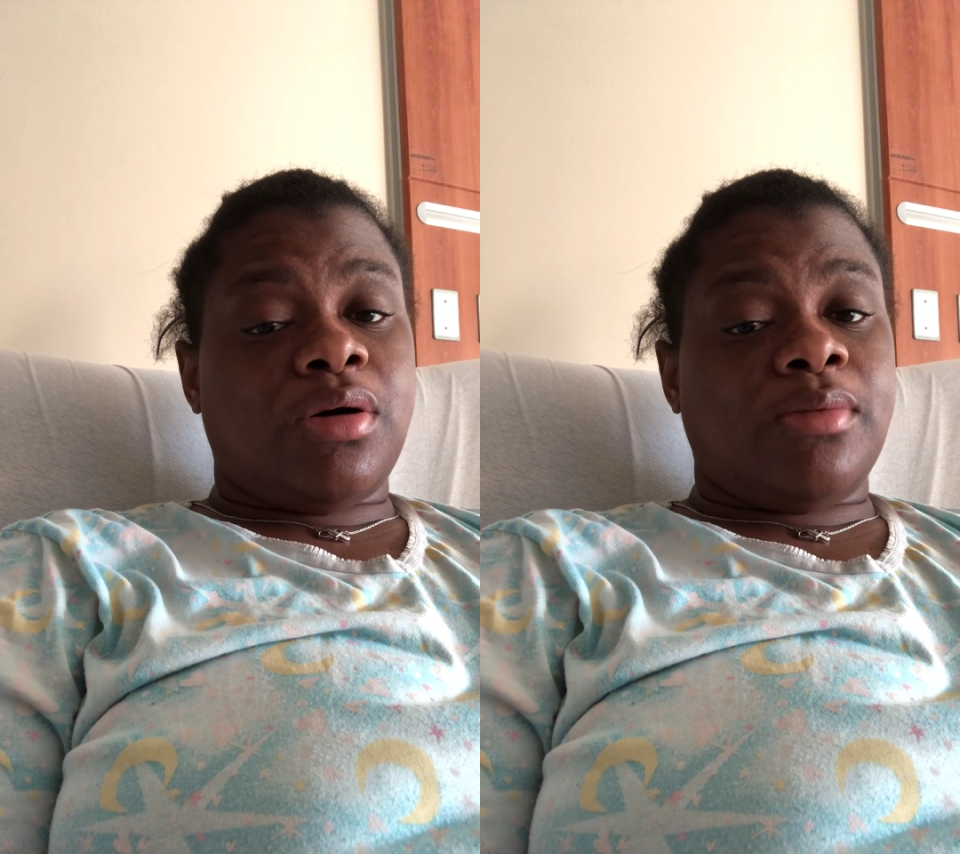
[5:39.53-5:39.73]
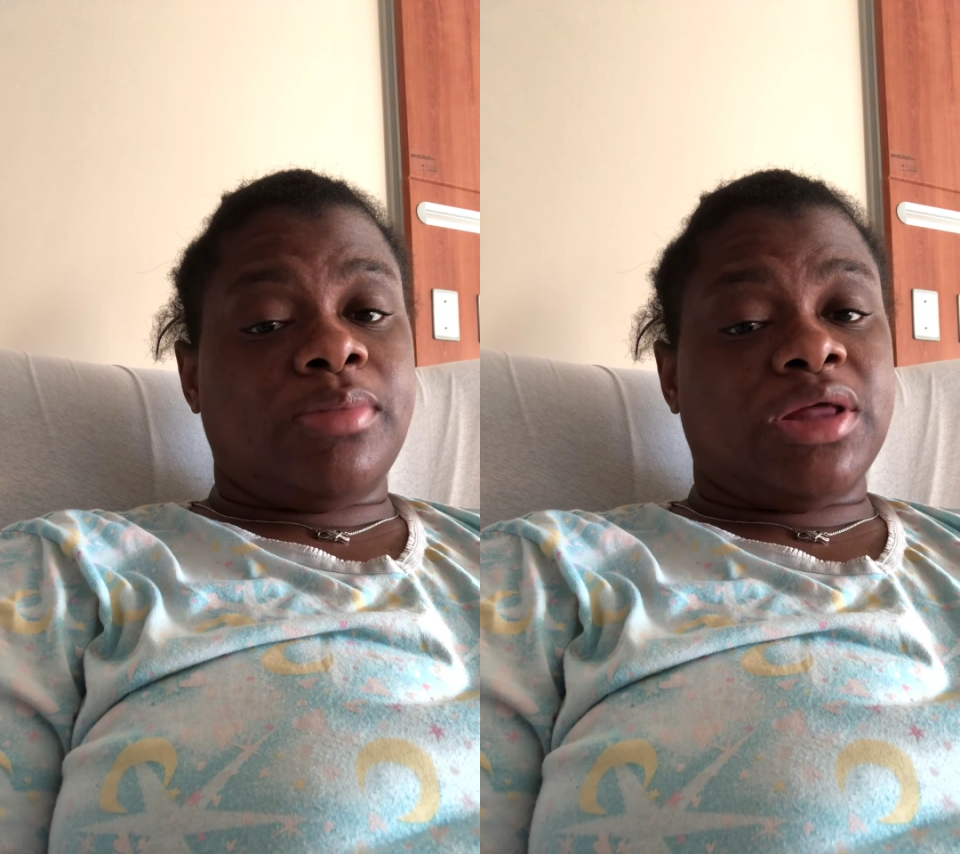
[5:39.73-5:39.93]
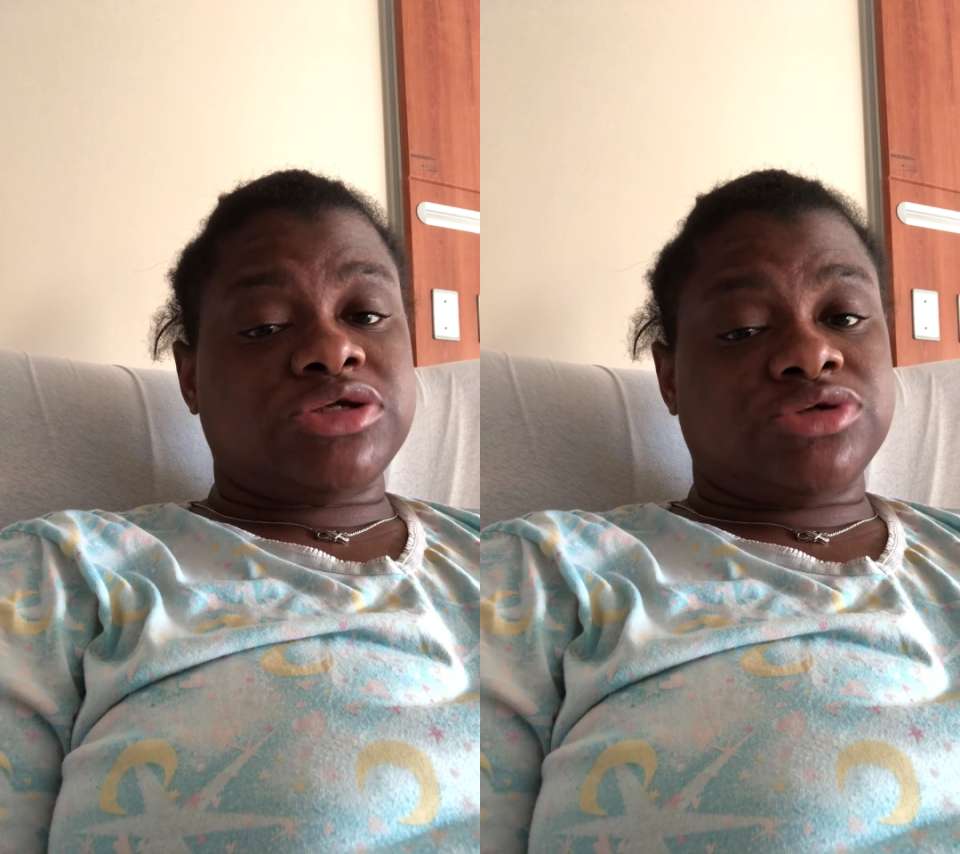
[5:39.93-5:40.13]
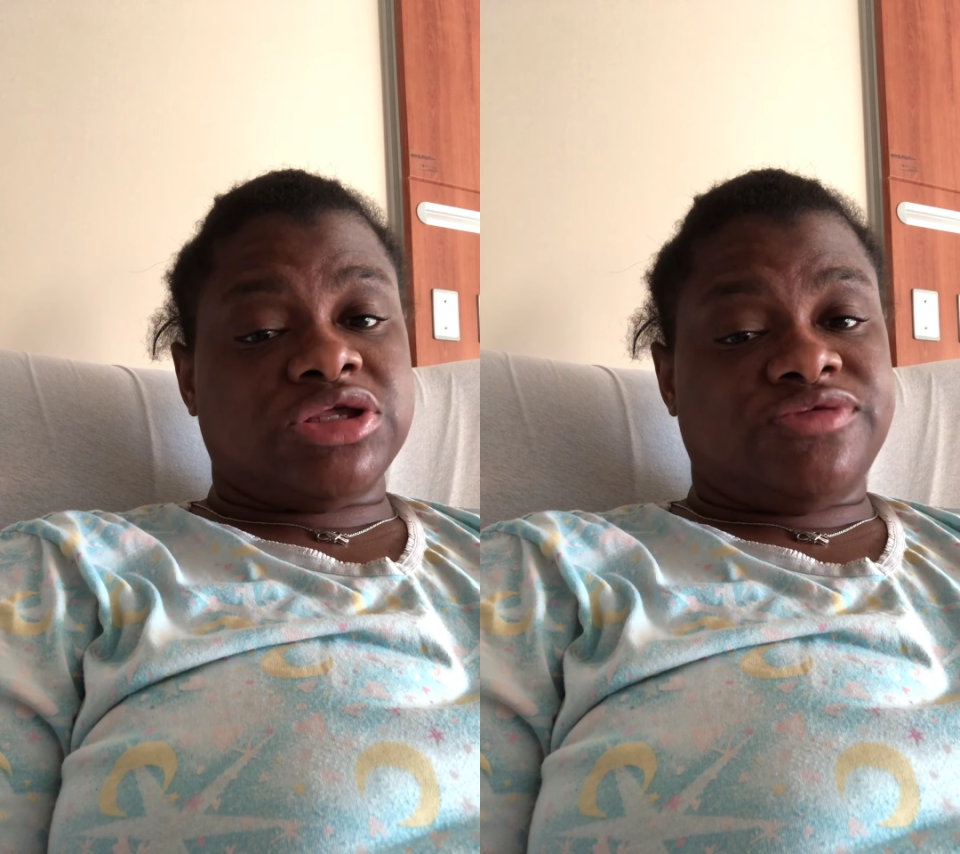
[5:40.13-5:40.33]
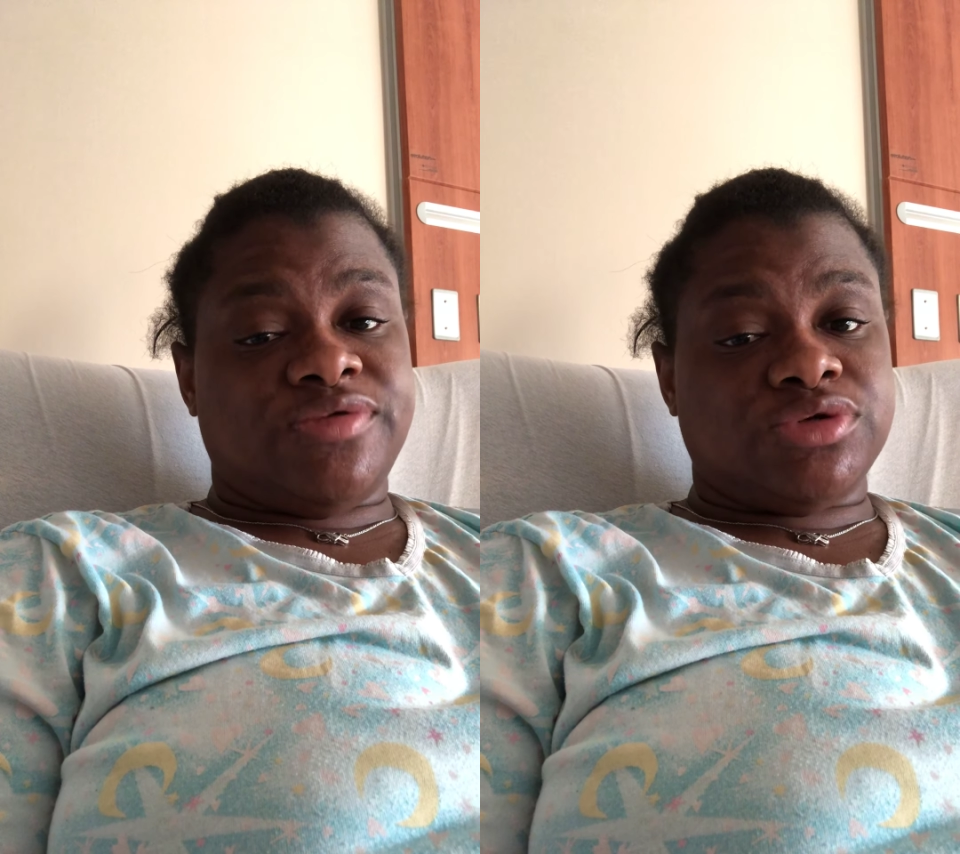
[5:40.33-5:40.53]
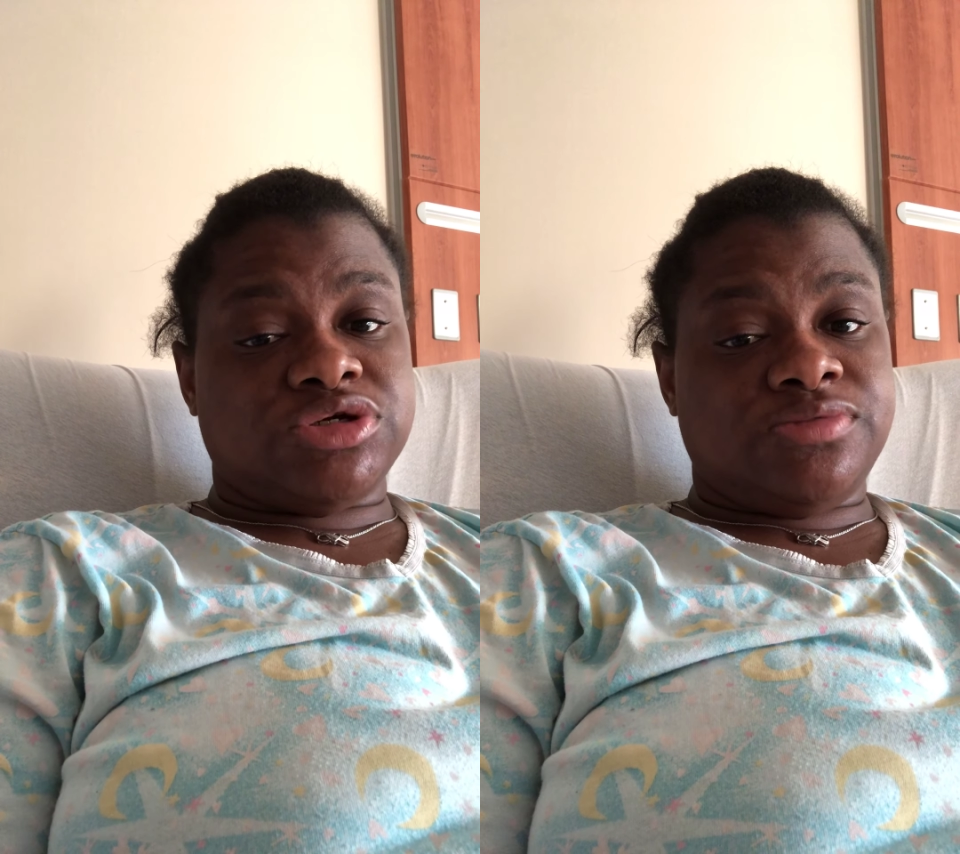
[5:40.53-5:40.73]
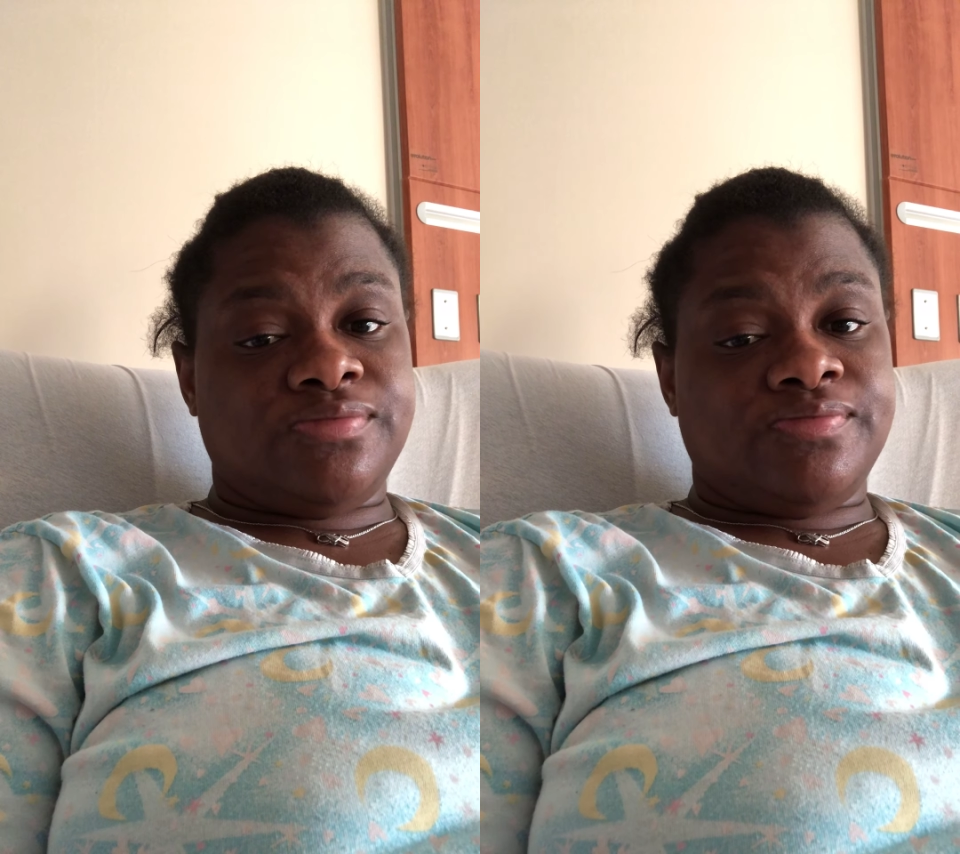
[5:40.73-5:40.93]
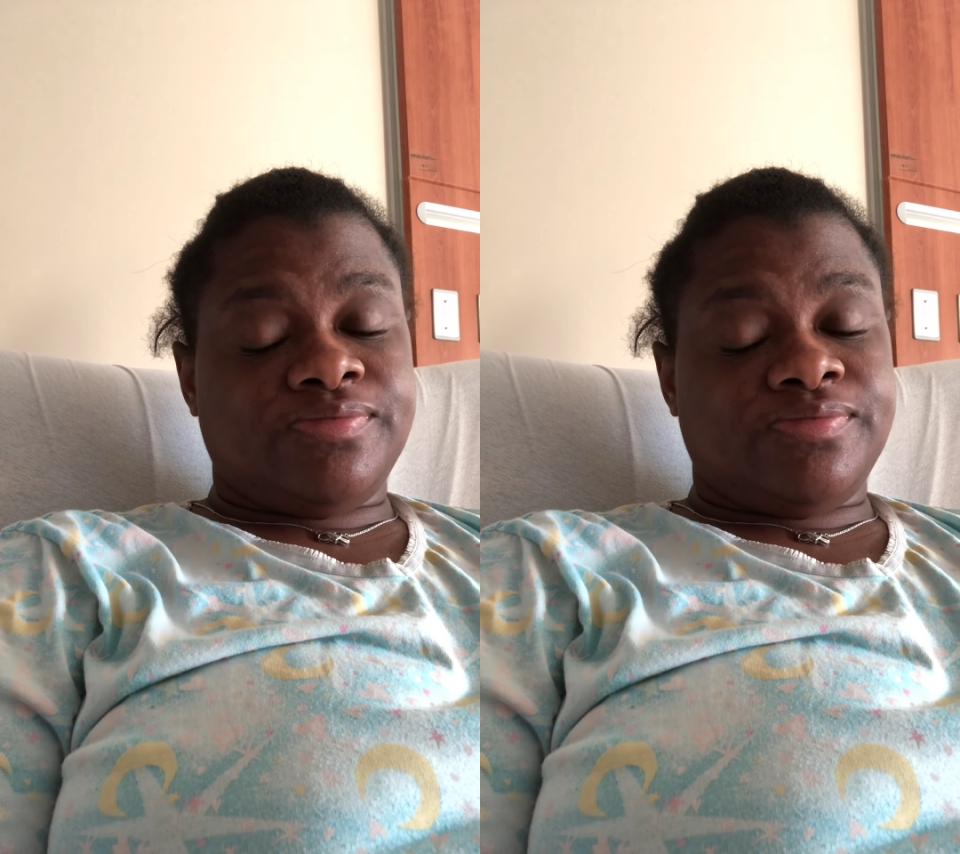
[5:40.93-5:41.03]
blood transfusion.